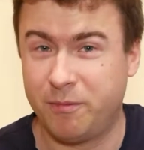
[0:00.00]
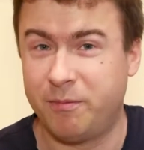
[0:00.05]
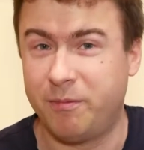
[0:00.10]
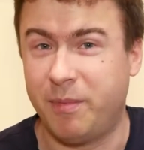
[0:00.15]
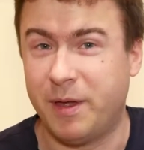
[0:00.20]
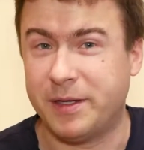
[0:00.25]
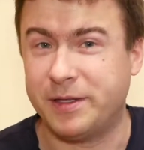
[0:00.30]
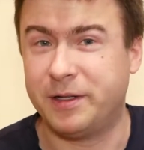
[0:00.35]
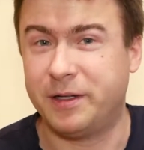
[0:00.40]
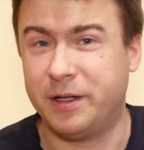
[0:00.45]

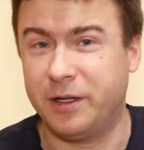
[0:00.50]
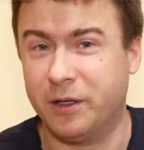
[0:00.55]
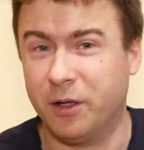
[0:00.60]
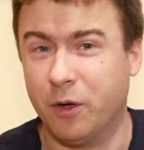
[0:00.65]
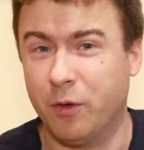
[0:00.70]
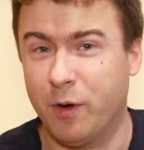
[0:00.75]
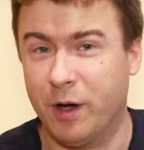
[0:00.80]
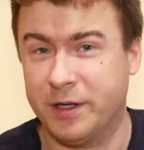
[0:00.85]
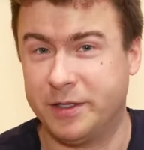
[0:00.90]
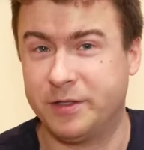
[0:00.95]
Basically
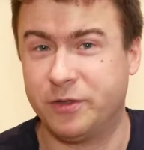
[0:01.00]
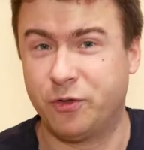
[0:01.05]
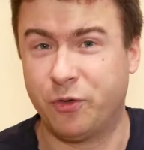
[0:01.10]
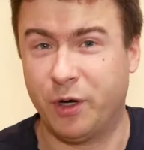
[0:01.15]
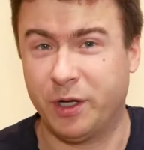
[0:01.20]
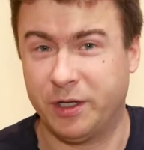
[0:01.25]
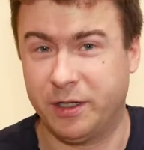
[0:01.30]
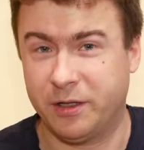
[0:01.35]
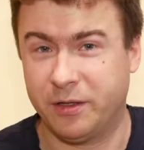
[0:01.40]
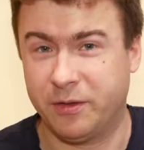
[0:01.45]
known as
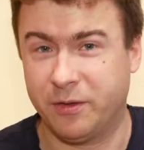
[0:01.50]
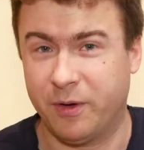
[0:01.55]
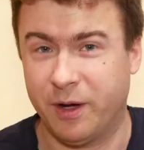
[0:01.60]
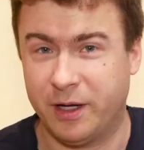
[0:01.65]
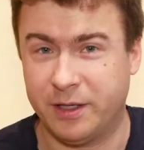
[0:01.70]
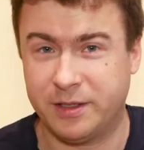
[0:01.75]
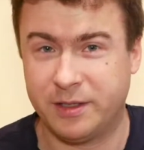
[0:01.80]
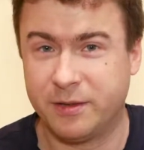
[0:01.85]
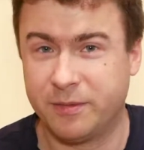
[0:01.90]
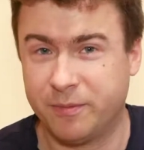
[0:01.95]
trading,
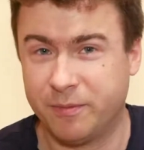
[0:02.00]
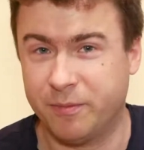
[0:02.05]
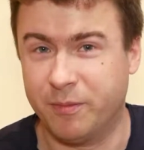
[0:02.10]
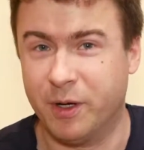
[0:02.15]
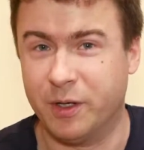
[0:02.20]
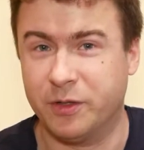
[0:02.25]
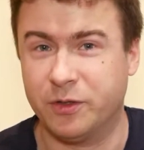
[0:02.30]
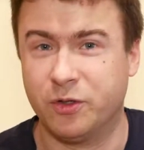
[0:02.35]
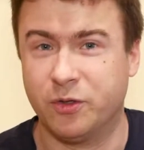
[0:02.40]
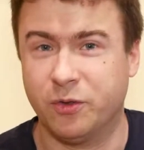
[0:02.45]
right?
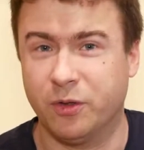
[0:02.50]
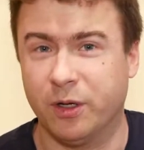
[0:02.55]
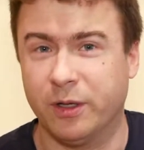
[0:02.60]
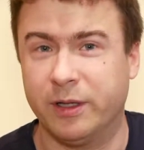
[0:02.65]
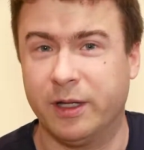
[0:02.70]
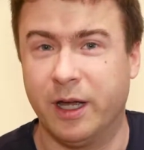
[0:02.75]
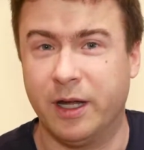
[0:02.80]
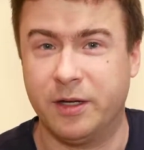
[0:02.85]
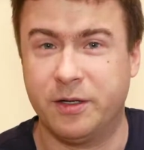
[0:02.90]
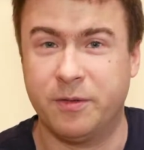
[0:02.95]
But
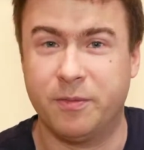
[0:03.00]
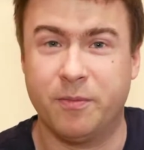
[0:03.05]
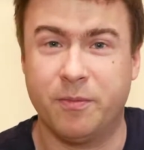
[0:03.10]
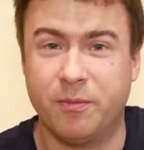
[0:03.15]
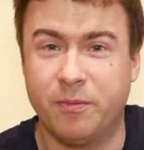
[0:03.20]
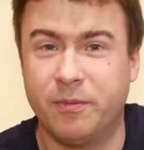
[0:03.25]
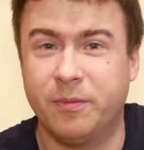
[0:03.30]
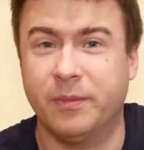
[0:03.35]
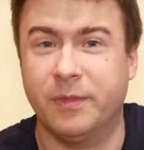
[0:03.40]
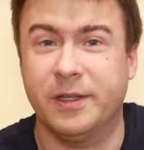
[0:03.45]
not like
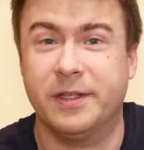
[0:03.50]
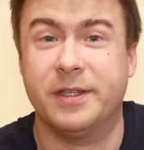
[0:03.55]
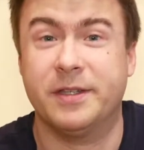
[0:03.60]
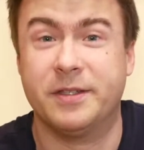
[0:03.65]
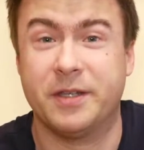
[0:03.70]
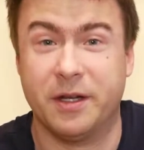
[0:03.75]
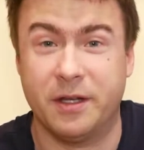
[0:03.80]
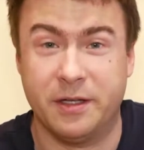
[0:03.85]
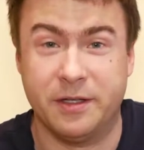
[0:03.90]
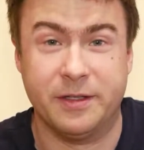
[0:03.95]

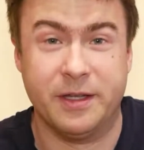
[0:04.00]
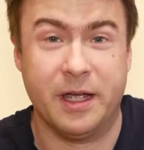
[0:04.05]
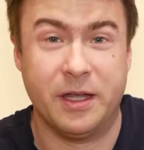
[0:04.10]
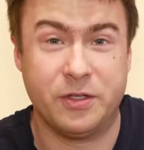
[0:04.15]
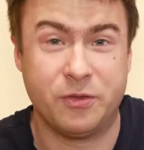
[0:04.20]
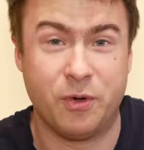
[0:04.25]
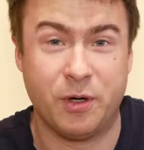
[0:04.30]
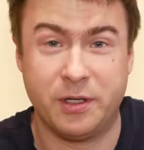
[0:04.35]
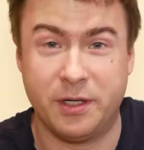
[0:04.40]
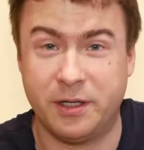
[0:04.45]
necessarily day
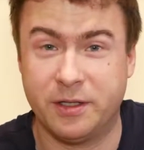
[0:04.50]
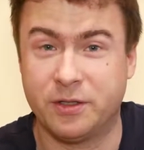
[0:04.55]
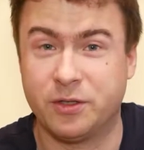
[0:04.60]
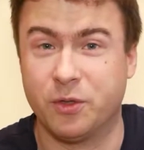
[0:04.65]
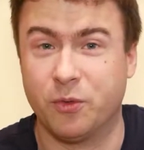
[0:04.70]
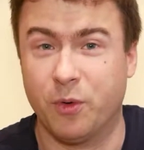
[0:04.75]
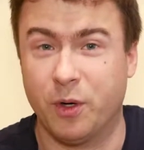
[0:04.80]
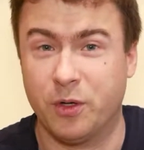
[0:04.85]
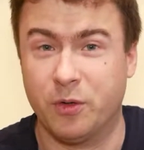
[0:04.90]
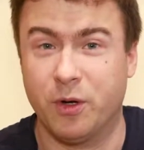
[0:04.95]
trading, so
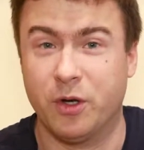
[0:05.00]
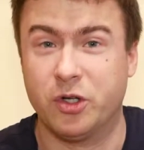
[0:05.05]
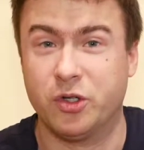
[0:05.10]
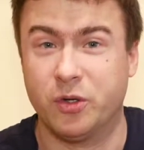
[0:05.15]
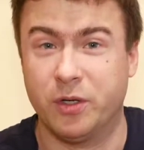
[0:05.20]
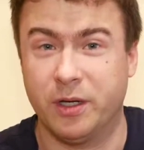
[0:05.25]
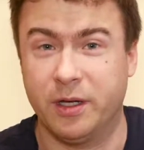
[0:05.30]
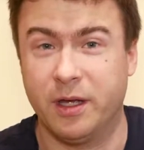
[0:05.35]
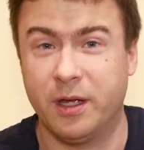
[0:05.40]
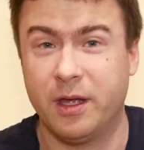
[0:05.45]
where you
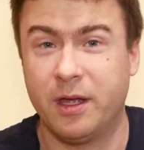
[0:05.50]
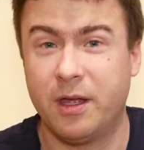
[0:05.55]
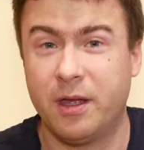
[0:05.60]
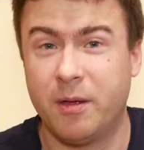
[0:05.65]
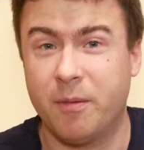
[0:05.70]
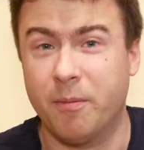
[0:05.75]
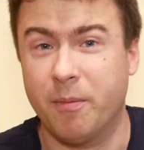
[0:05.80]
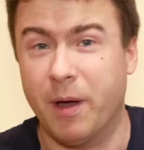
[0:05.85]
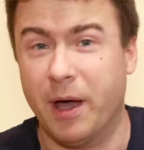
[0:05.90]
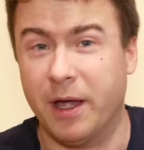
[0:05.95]
actually
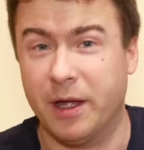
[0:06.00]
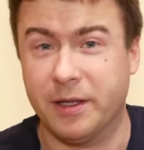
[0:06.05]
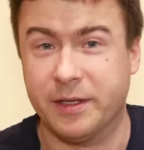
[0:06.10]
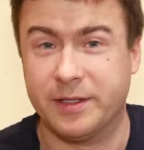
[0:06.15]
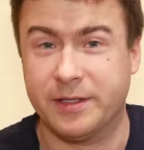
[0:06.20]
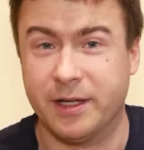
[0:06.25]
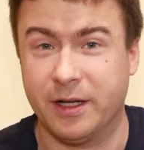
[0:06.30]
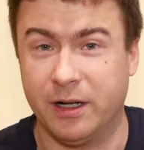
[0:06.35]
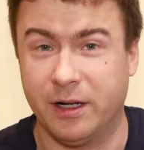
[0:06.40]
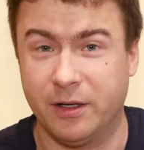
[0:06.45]
buy and
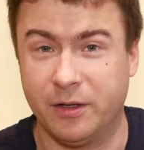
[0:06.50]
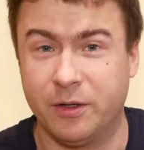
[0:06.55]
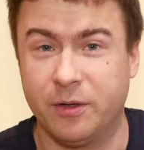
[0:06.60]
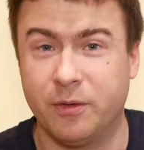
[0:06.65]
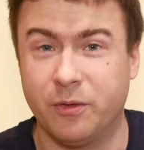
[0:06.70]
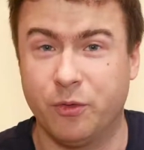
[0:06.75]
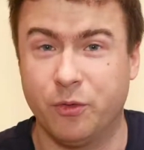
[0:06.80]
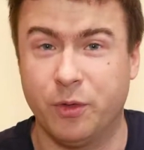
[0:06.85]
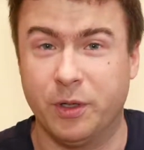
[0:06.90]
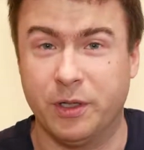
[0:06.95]
sell
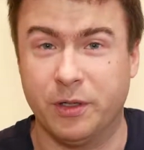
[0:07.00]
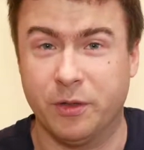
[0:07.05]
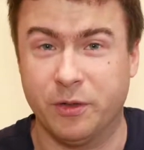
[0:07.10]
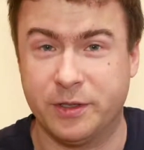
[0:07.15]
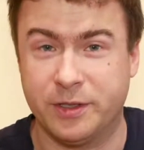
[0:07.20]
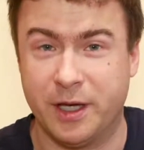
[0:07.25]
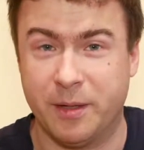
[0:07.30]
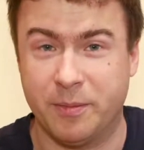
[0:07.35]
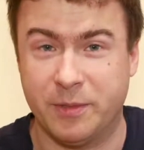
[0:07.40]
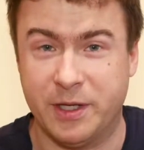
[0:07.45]
during the
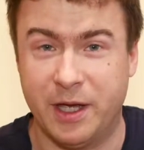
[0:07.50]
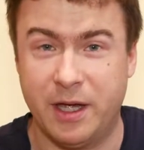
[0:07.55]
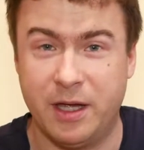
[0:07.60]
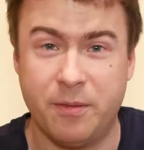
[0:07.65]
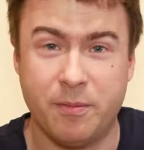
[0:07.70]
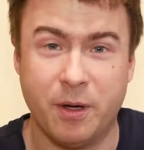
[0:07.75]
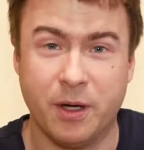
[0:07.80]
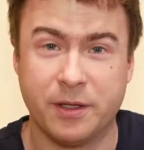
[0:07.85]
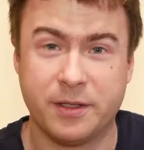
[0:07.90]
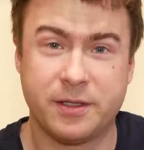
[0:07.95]
same day,
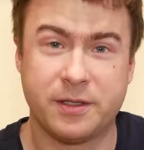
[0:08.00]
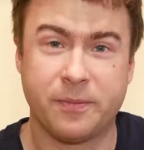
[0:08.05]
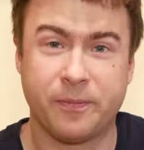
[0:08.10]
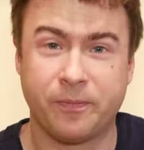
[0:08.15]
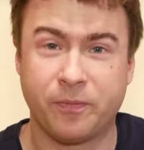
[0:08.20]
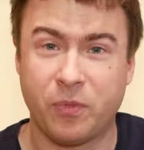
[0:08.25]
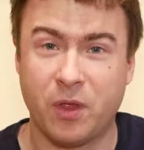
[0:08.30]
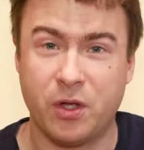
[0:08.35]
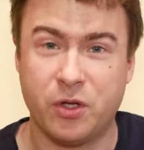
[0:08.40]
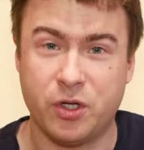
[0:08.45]
but
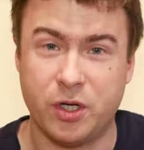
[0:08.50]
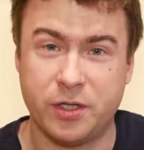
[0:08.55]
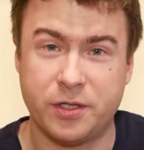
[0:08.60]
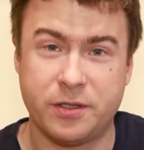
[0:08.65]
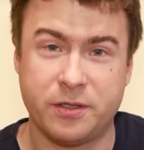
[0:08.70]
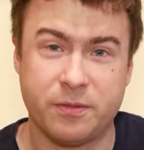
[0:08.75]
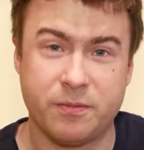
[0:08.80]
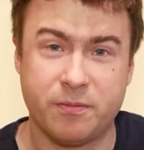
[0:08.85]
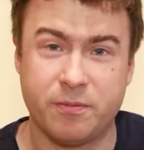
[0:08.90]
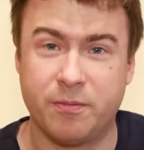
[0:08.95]

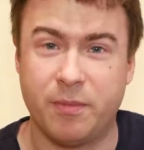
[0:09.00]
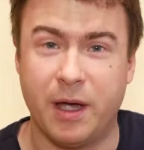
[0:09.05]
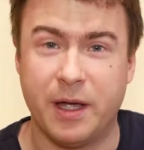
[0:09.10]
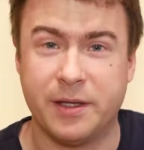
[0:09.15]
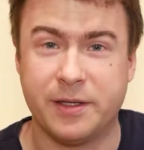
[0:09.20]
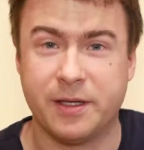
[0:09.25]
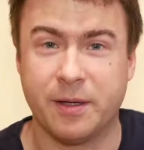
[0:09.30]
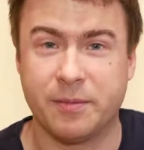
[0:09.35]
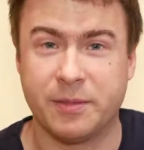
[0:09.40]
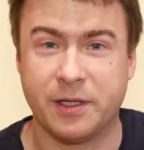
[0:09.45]
just
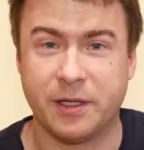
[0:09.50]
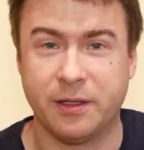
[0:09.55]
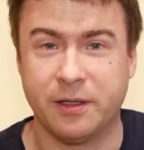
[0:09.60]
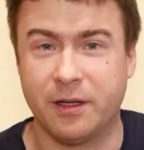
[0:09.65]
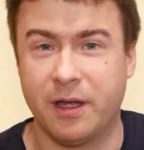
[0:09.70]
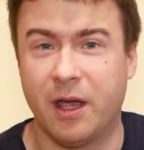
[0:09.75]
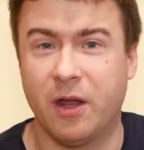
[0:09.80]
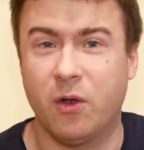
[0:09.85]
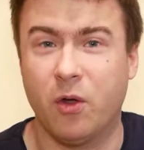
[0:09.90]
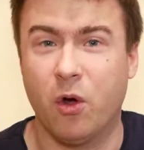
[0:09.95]
buying
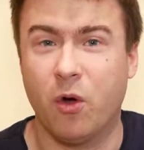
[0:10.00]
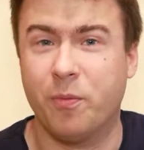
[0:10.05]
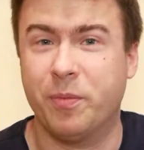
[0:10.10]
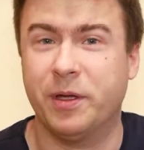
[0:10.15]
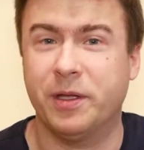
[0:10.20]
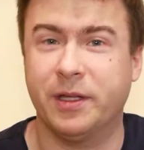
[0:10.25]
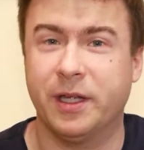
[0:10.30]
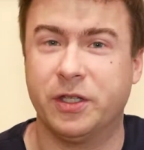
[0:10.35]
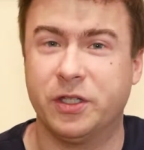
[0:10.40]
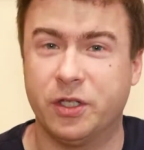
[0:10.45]
something and
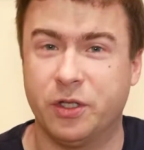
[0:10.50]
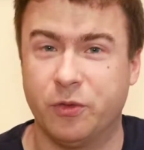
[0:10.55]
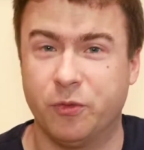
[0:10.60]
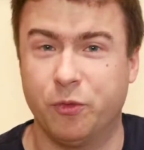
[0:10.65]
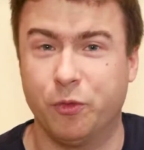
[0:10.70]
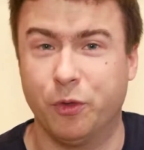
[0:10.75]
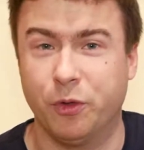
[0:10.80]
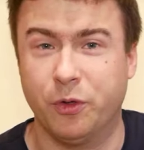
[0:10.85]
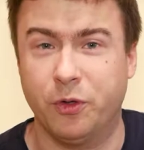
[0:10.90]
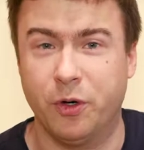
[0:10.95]
hoping that
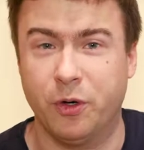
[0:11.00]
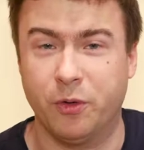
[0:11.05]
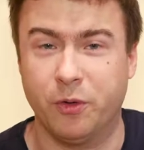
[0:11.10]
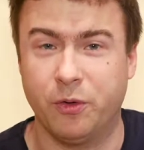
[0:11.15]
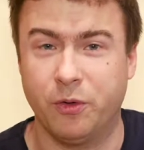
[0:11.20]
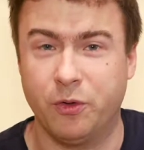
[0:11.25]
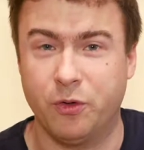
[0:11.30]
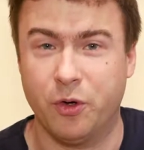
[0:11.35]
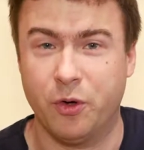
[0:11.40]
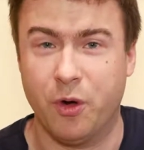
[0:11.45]
it will
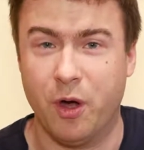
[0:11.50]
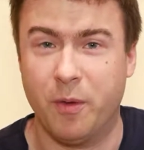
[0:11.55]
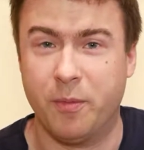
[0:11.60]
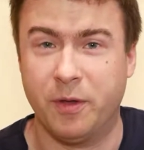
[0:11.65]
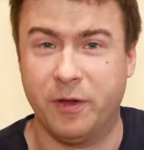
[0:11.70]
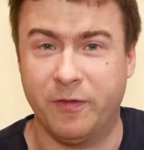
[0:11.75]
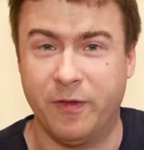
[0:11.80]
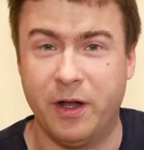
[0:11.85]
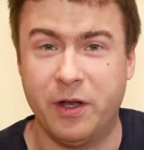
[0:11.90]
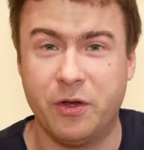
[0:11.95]
go up
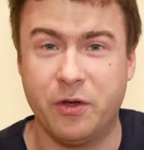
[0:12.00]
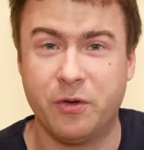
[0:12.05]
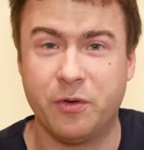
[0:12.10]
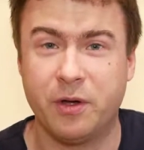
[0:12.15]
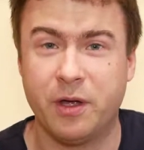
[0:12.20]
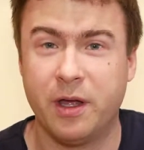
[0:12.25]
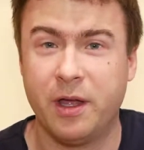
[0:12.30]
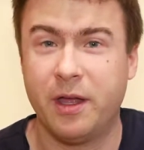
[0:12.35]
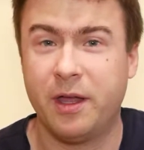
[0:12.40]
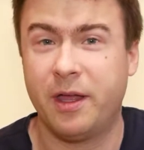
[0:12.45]
in value
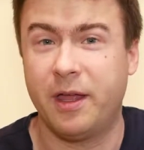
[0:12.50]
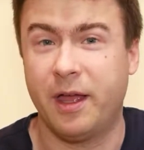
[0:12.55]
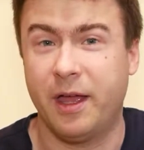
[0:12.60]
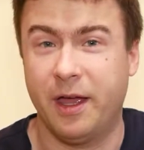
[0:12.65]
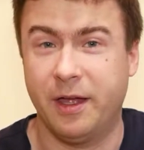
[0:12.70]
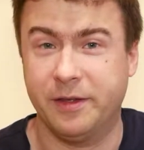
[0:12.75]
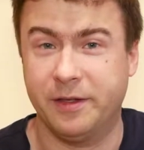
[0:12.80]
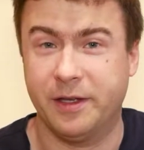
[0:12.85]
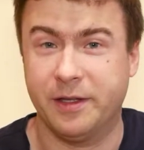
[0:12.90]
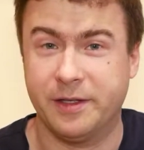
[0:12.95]

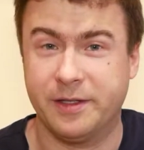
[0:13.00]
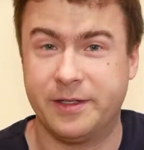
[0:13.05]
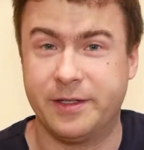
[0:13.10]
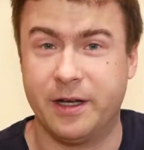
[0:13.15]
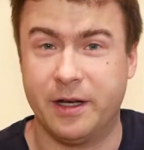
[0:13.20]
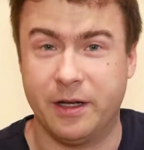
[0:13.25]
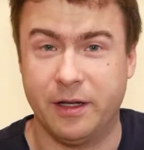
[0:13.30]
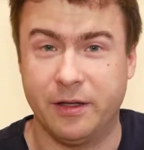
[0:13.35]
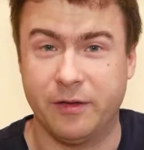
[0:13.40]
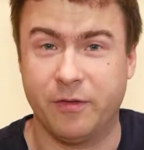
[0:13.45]
and then
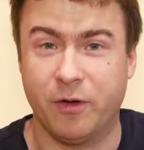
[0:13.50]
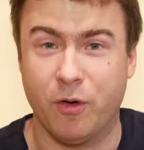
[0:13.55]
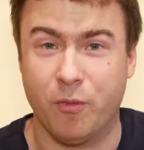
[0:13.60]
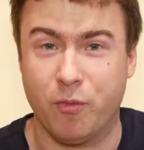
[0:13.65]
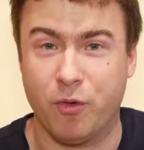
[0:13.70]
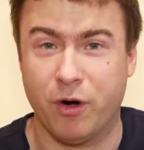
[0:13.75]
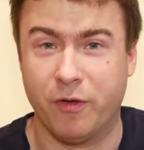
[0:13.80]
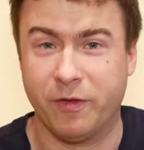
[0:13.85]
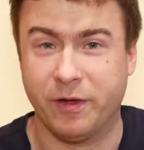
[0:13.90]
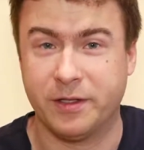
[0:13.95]
selling it for a
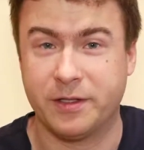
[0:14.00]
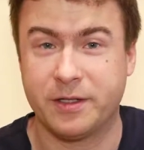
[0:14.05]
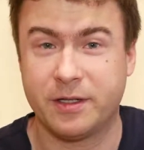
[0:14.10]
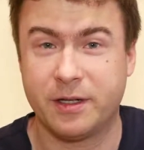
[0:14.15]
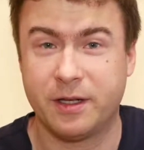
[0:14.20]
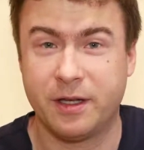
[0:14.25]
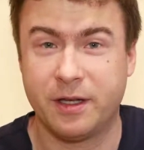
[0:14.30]
profit.